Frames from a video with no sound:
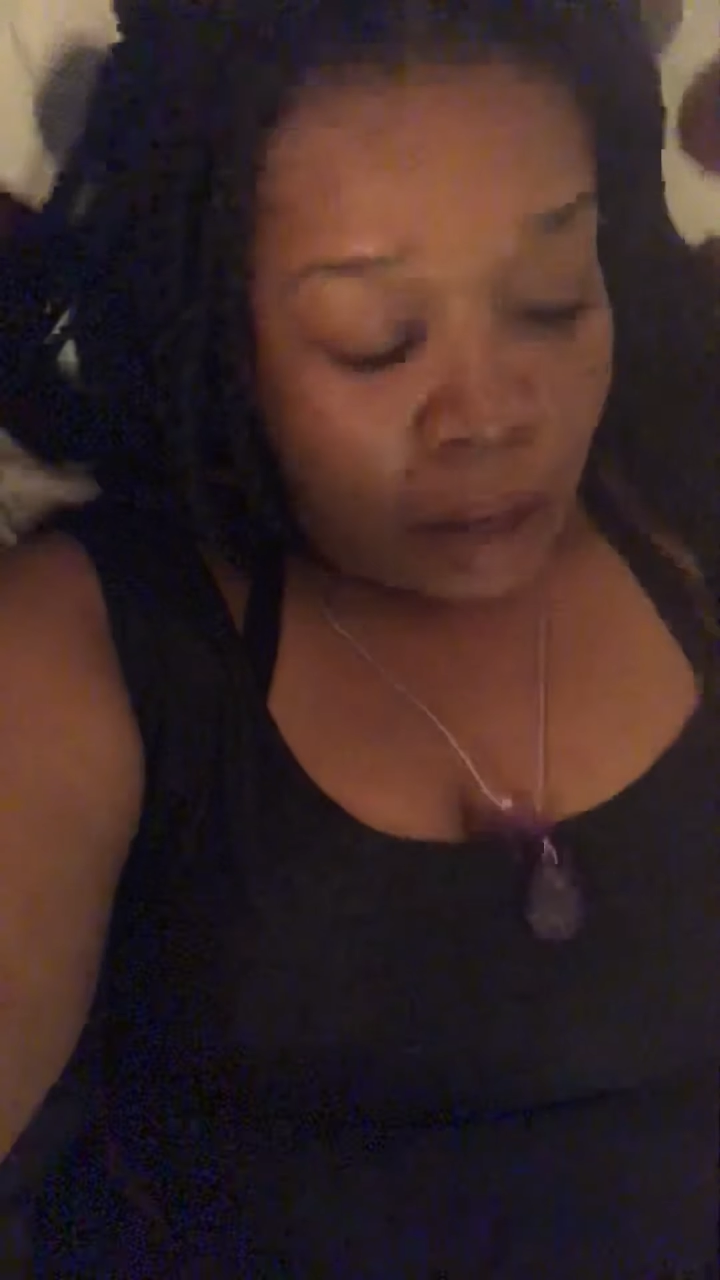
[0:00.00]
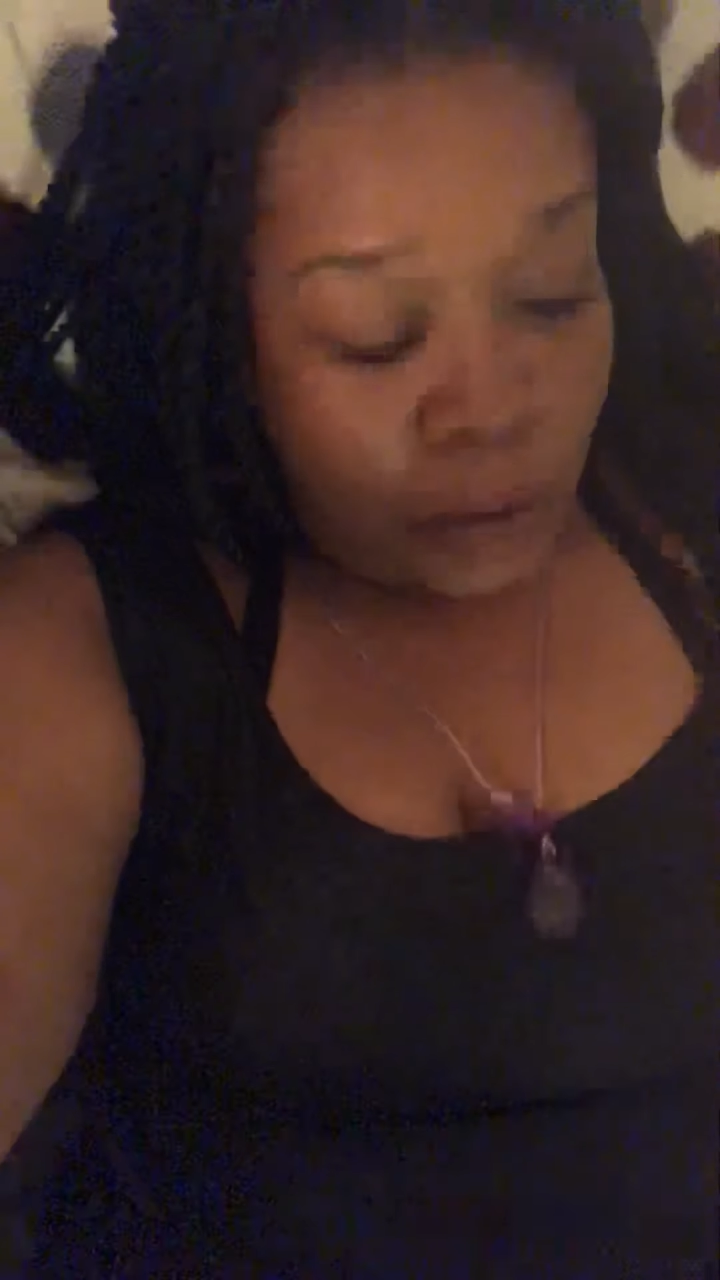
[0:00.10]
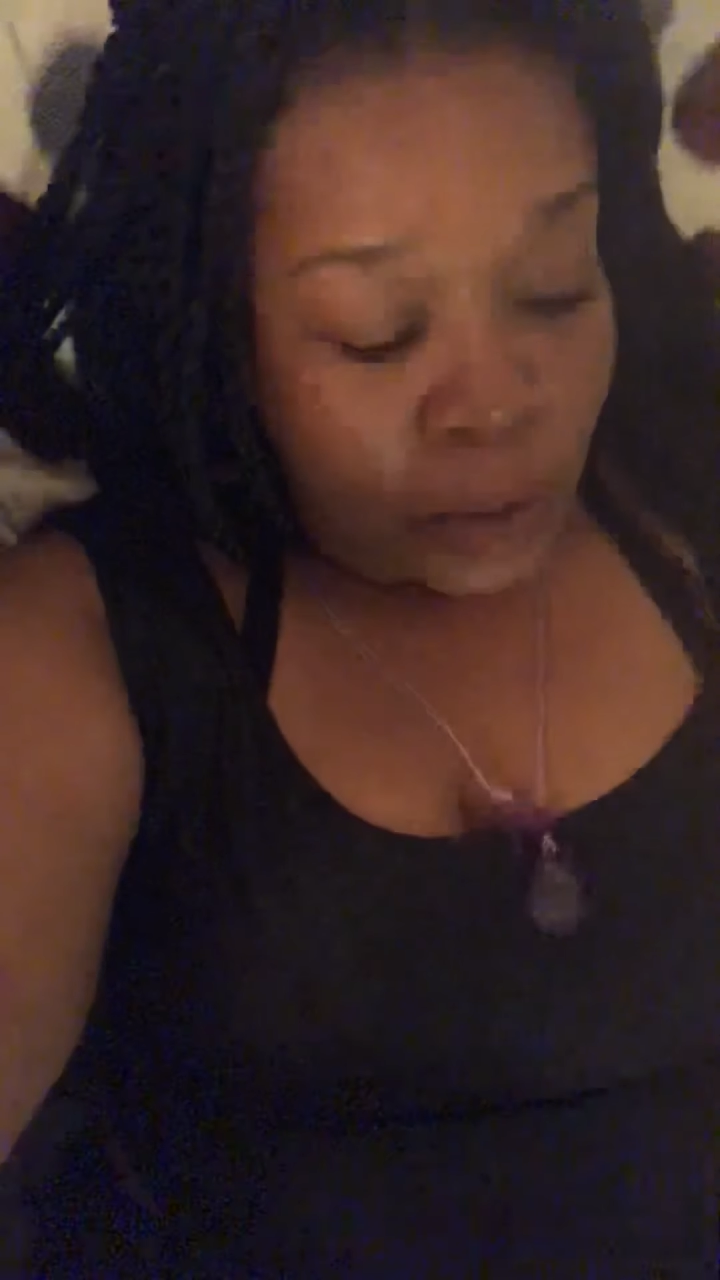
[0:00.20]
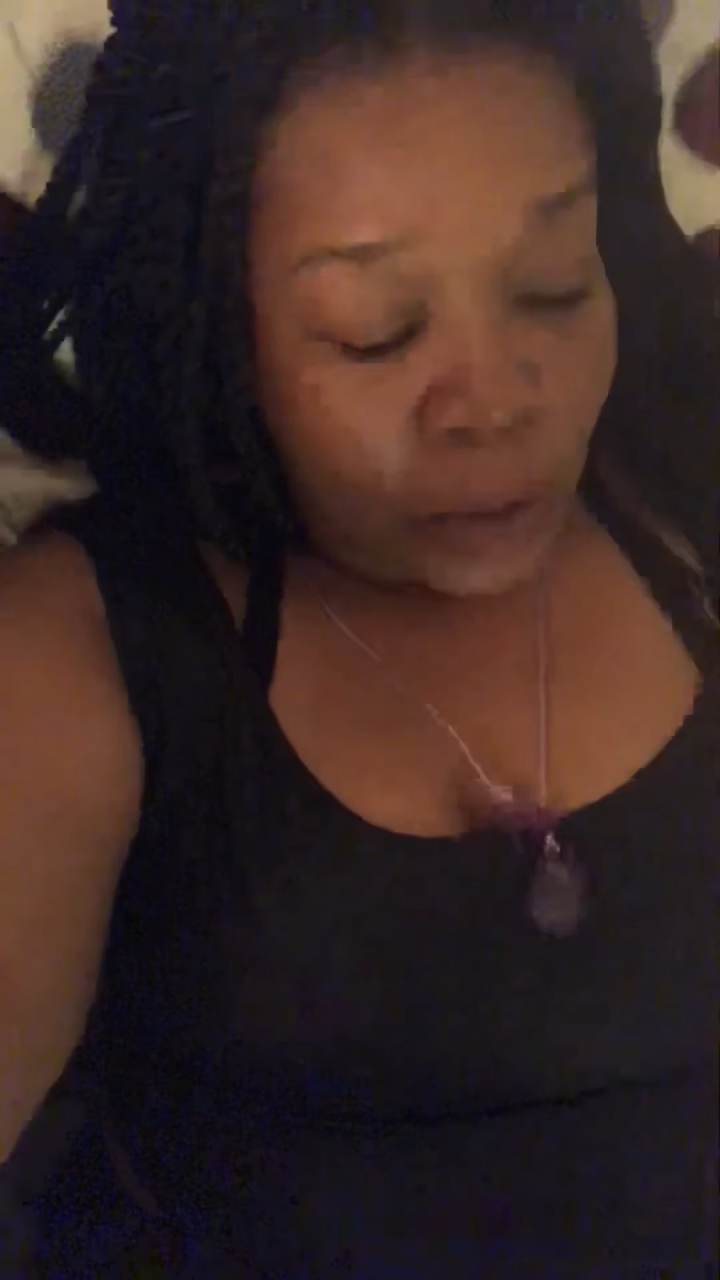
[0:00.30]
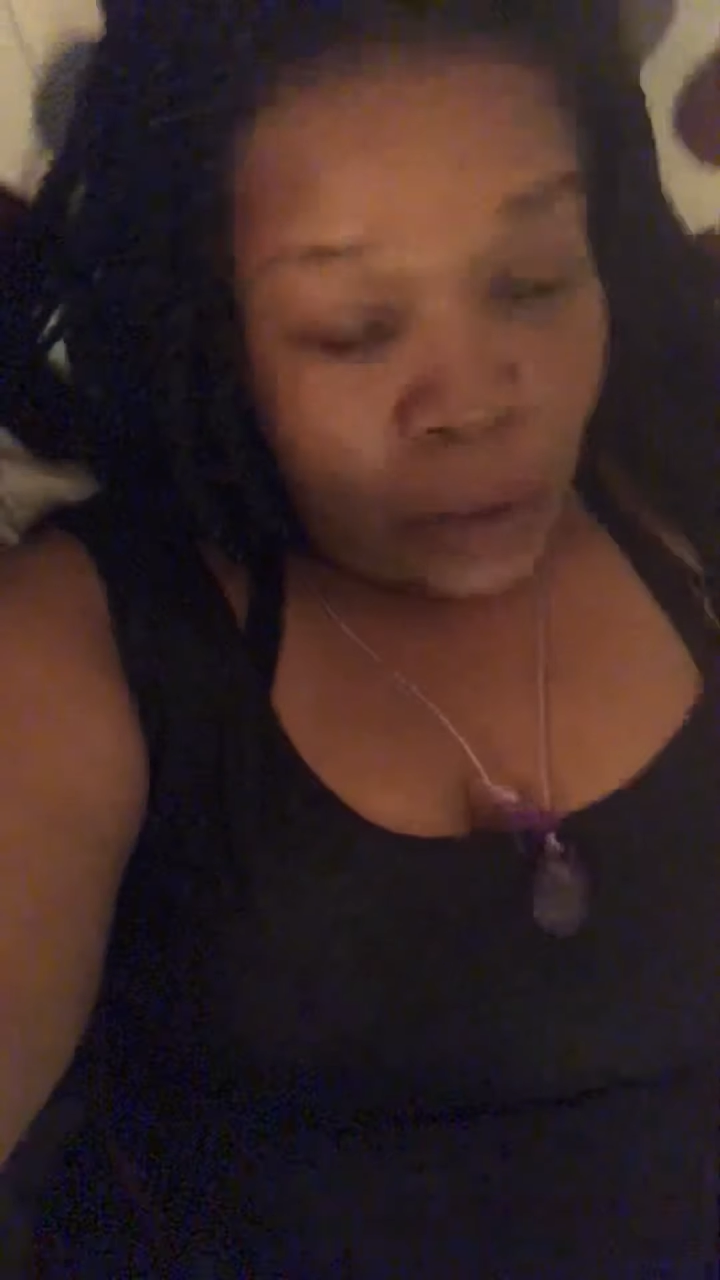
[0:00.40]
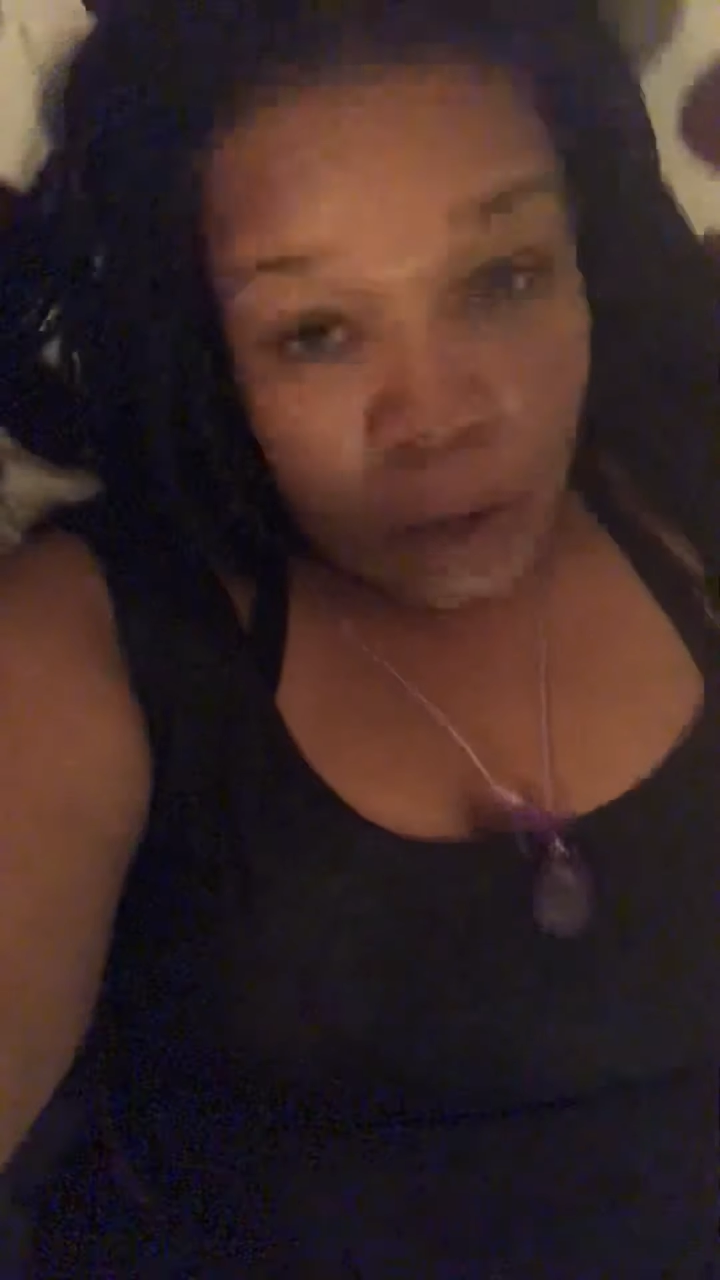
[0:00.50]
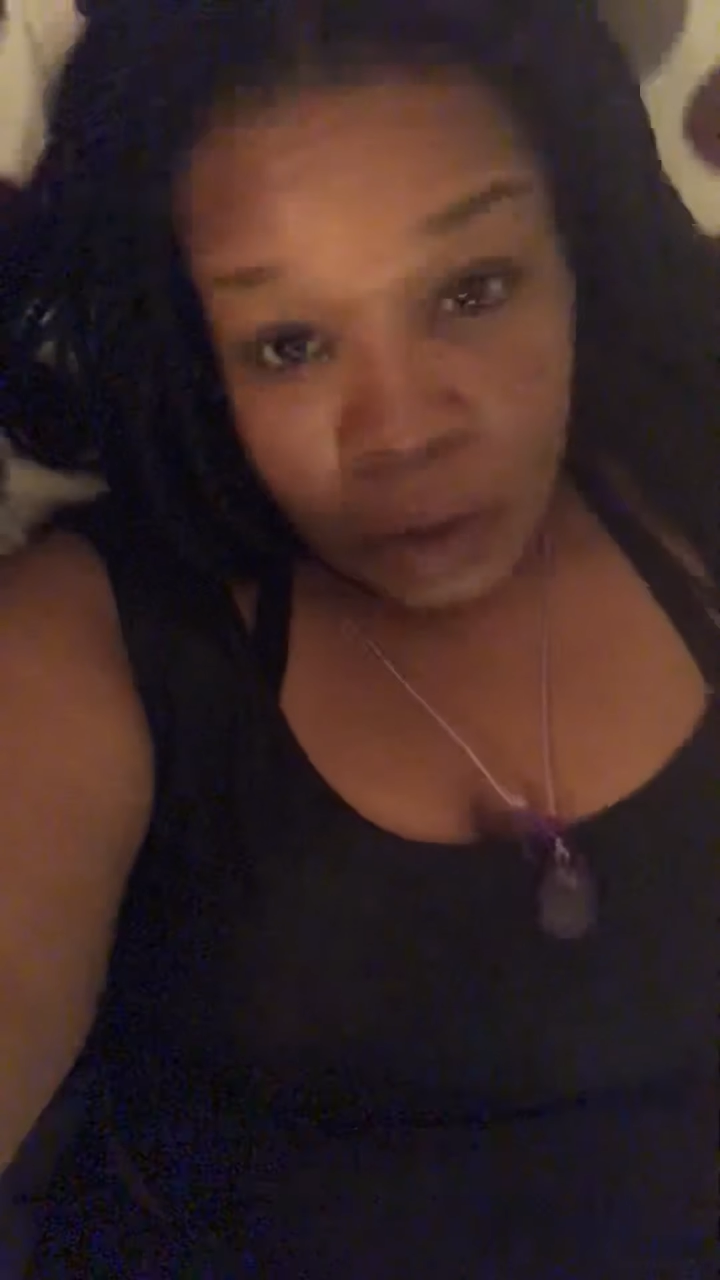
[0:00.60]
So long